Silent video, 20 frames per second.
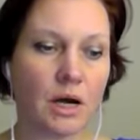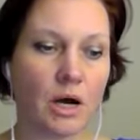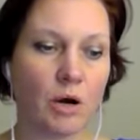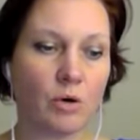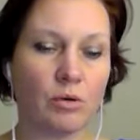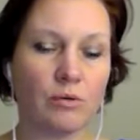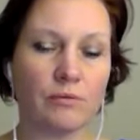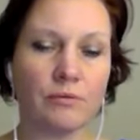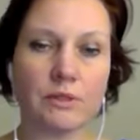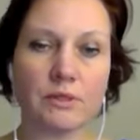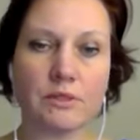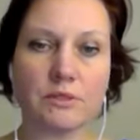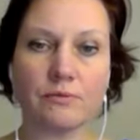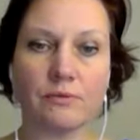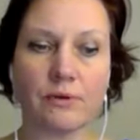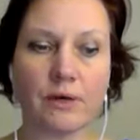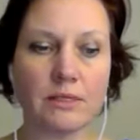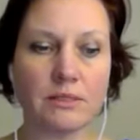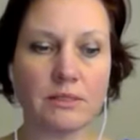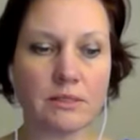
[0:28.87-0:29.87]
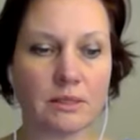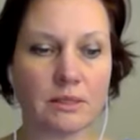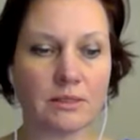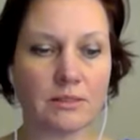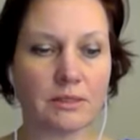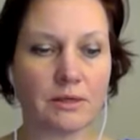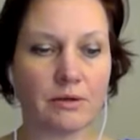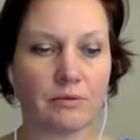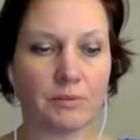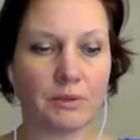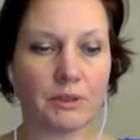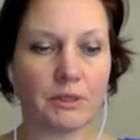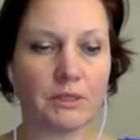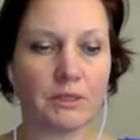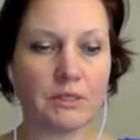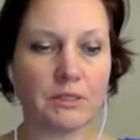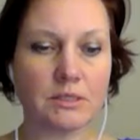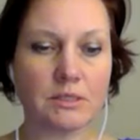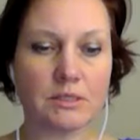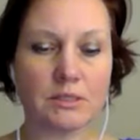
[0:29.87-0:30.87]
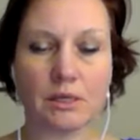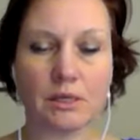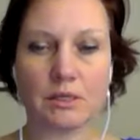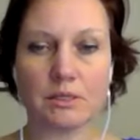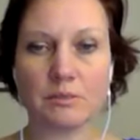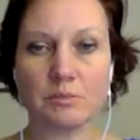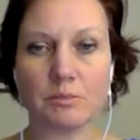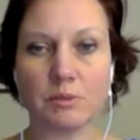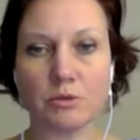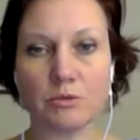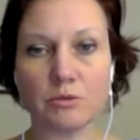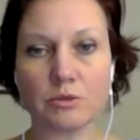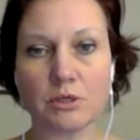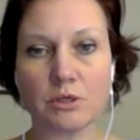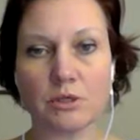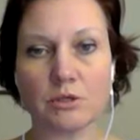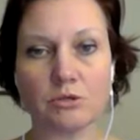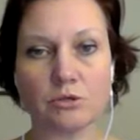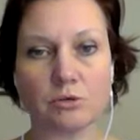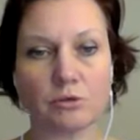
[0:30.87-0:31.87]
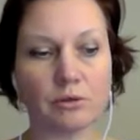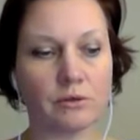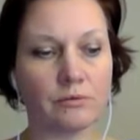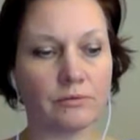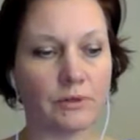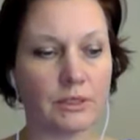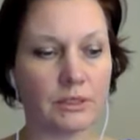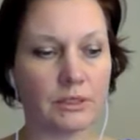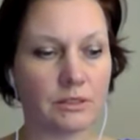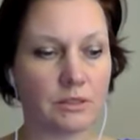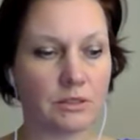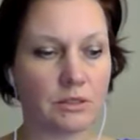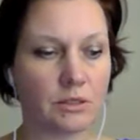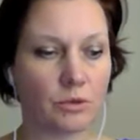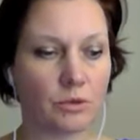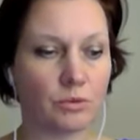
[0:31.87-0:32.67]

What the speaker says: However, these findings have been criticized because the internal validity